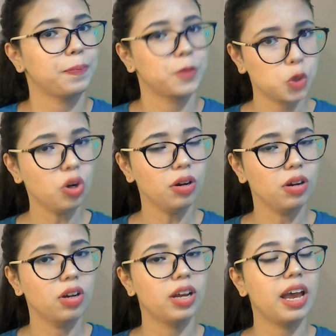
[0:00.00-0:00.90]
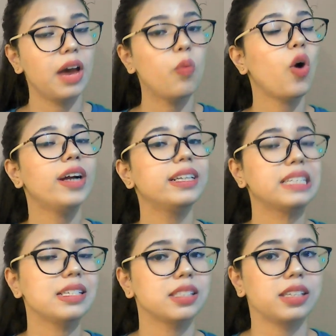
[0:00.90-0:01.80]
So avoid
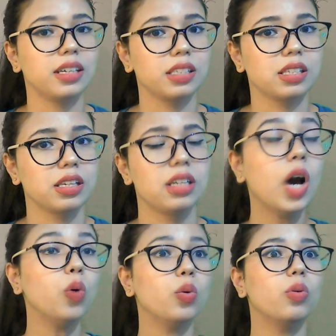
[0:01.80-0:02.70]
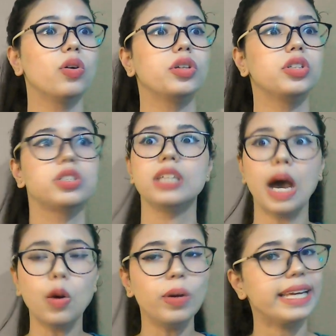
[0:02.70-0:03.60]
these things. Now,
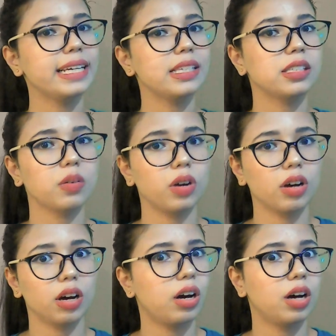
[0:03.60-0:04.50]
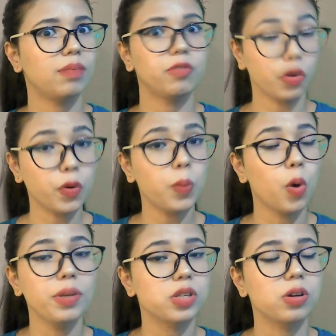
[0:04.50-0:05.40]
nowadays, work from
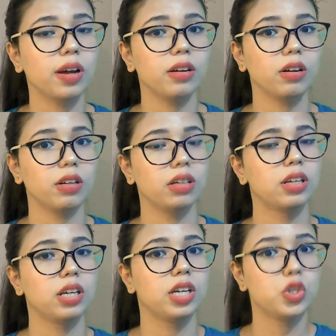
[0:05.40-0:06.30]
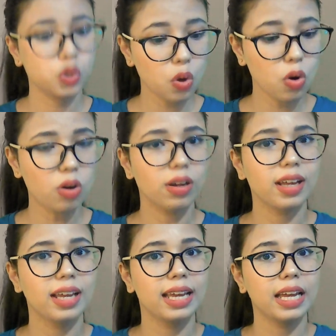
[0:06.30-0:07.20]
home is going on. So
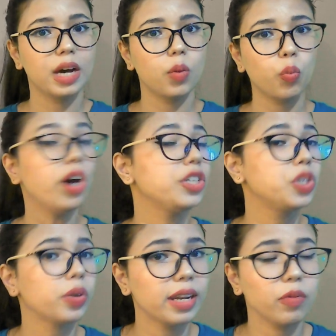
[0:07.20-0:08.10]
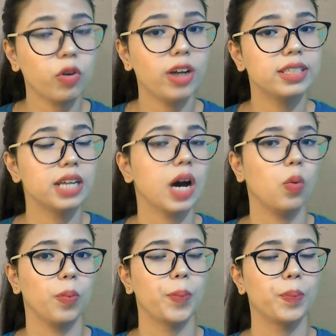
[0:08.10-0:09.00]
what you can avoid
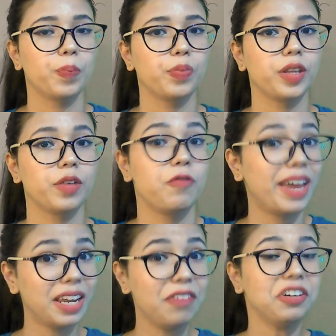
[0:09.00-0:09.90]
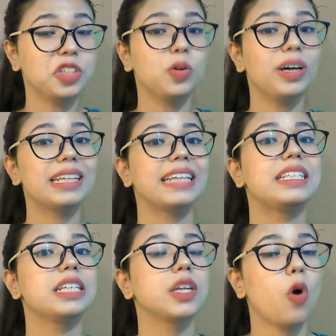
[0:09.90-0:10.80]
now, whenever you are
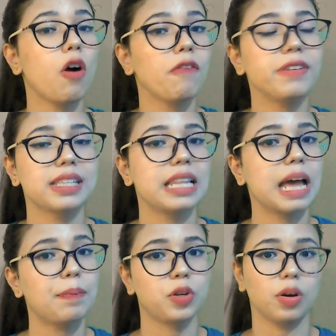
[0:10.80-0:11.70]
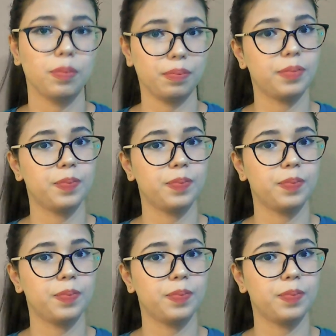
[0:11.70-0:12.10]
getting an office laptop,